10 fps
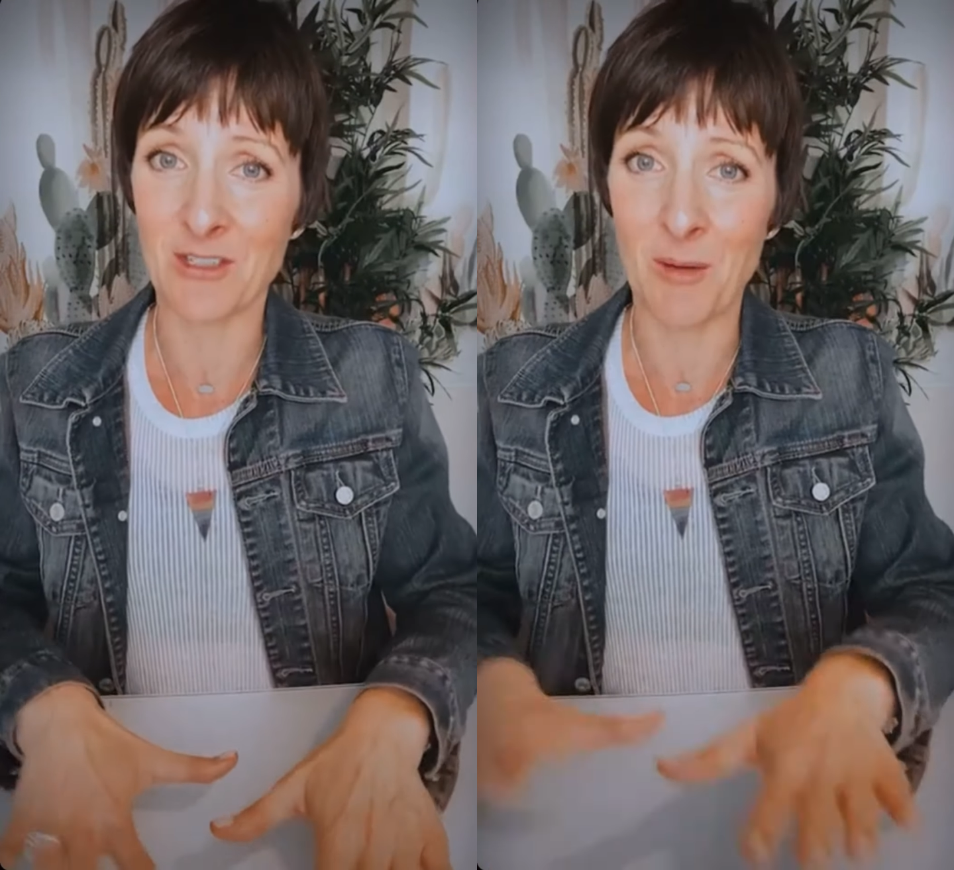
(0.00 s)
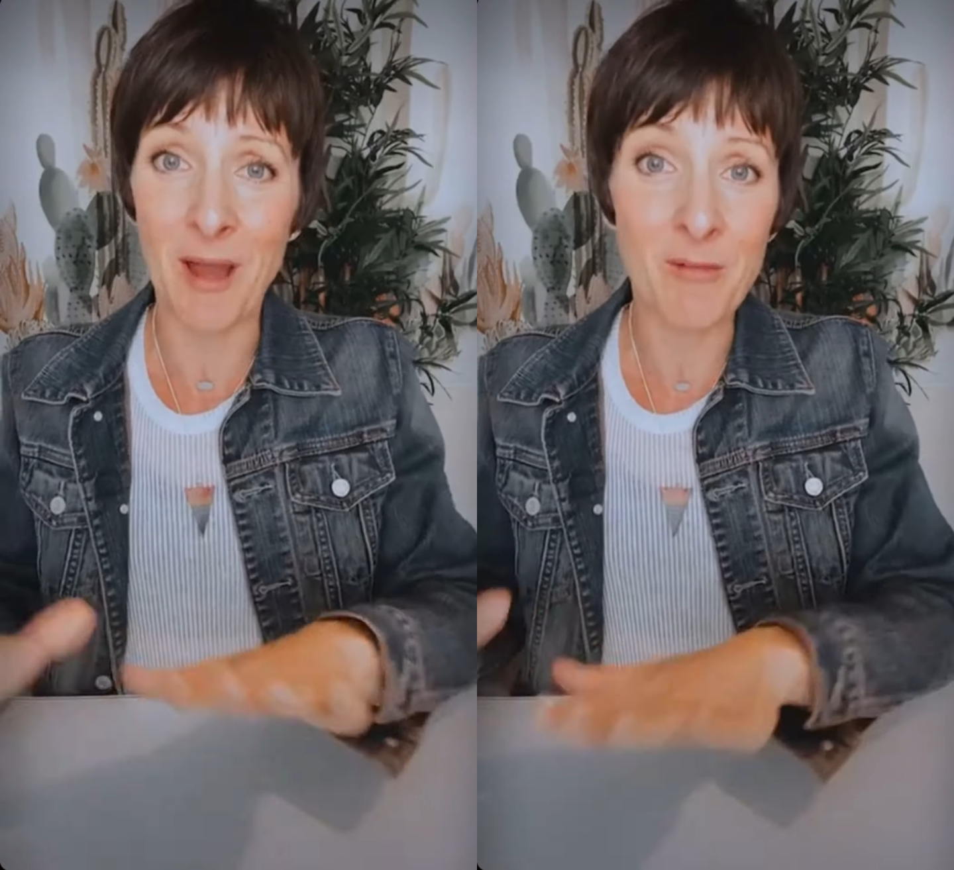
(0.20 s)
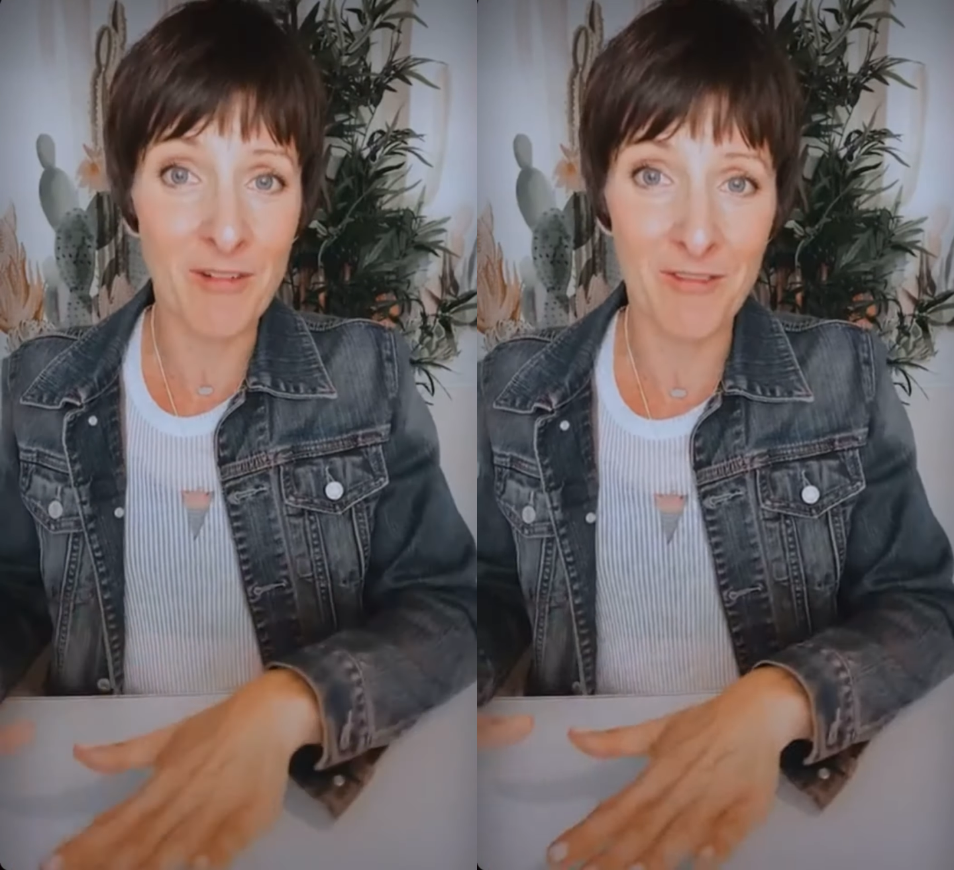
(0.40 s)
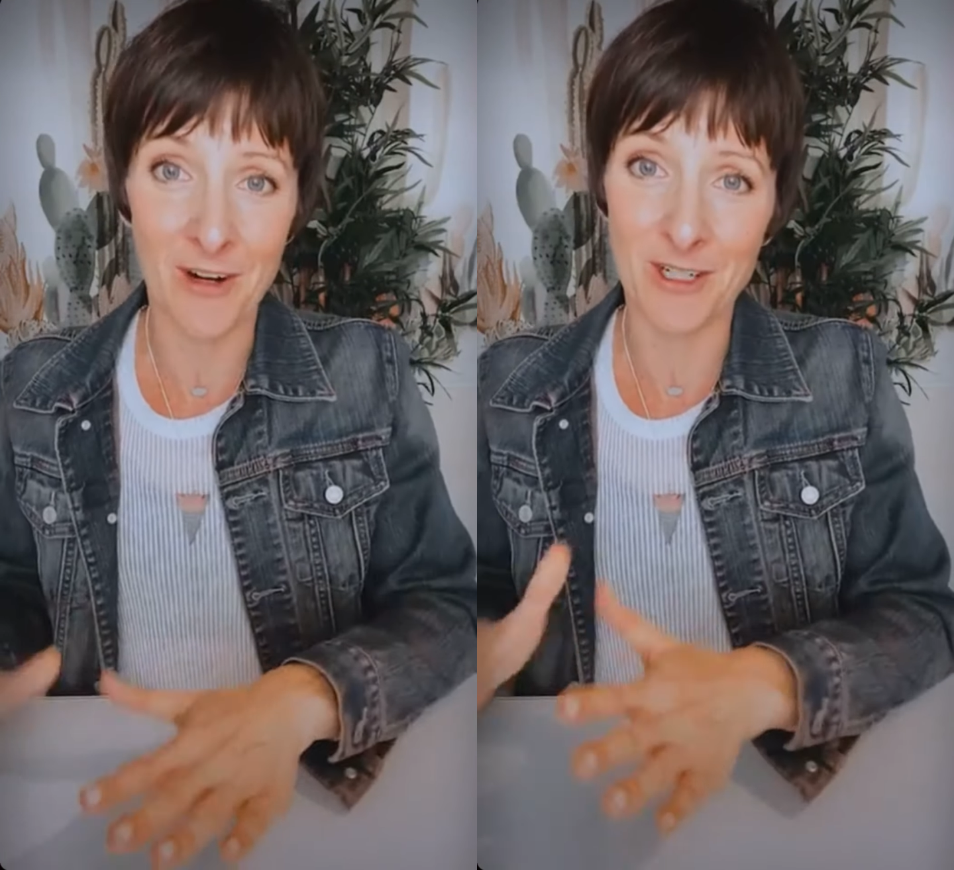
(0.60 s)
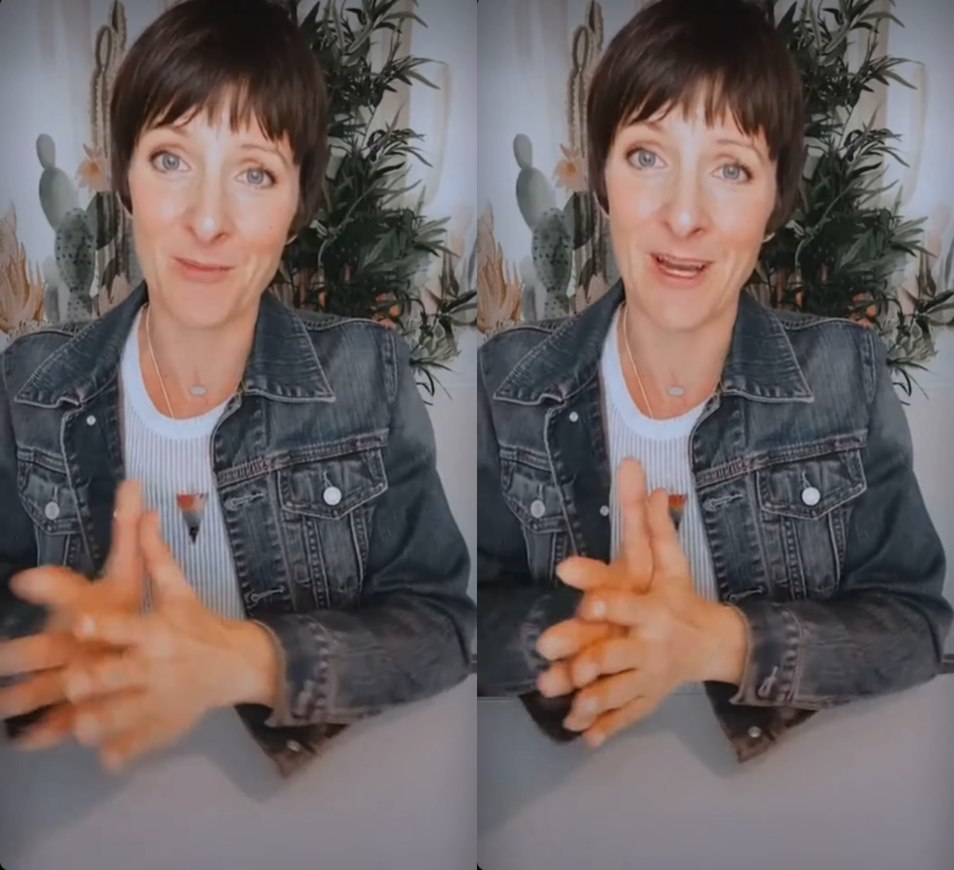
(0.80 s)
so I might
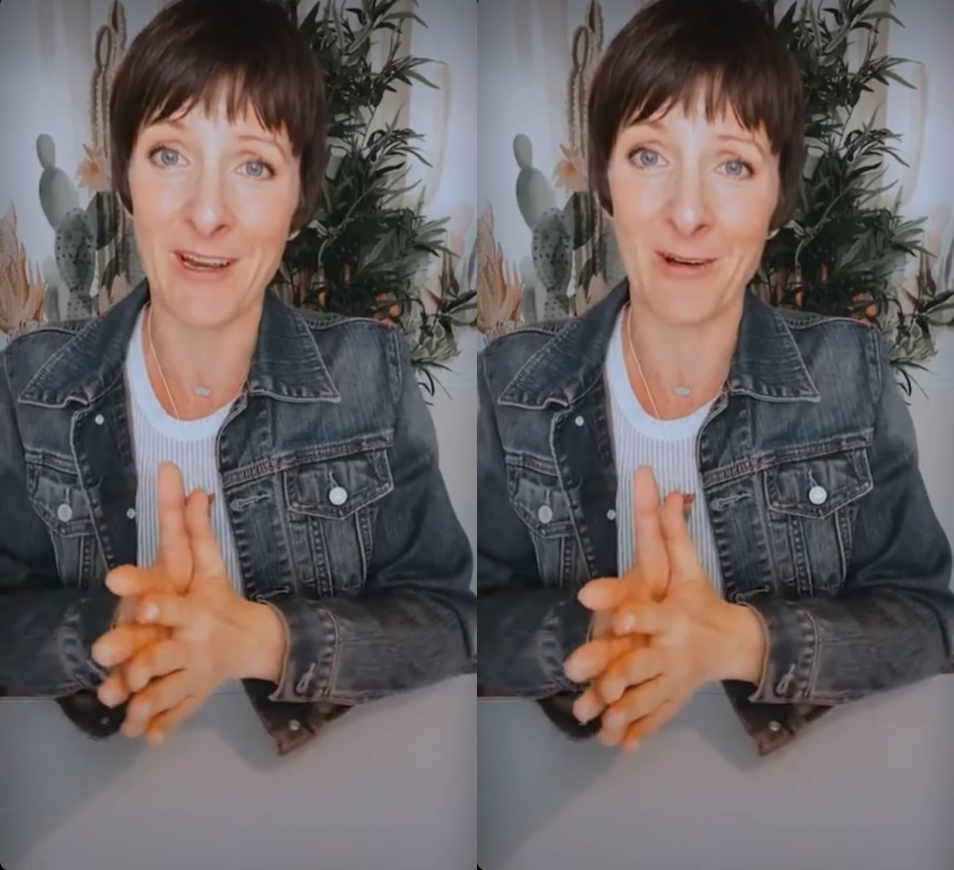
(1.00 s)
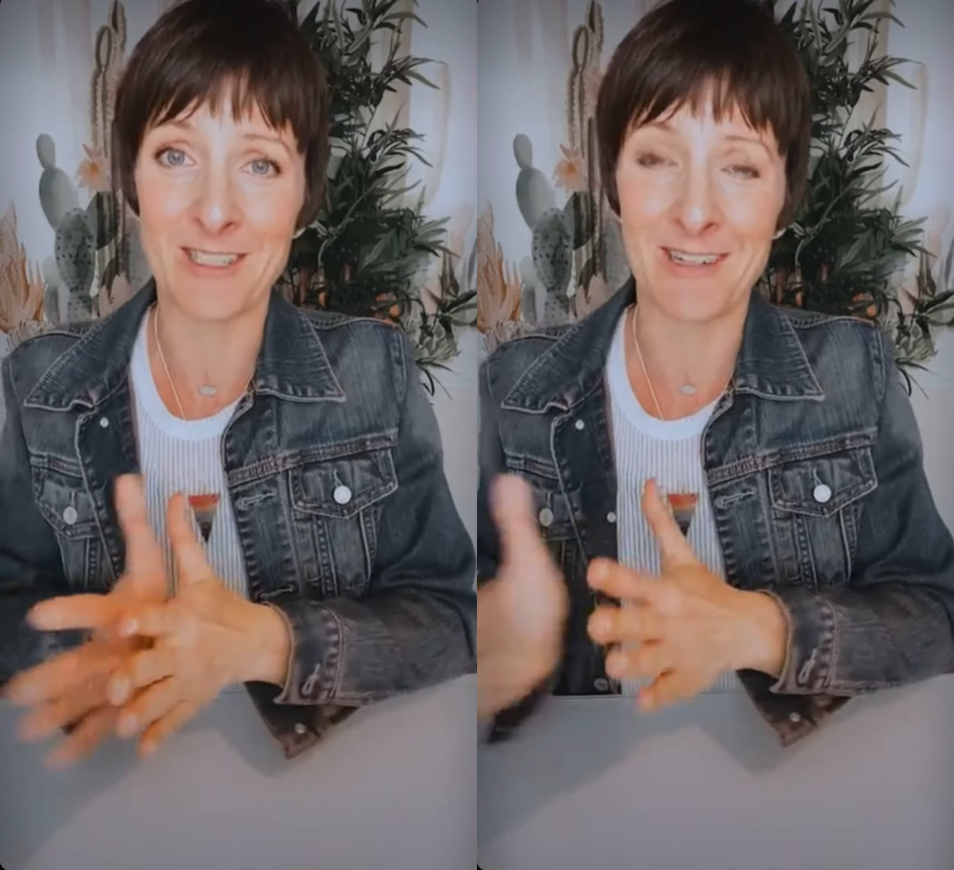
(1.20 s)
refer to my notes.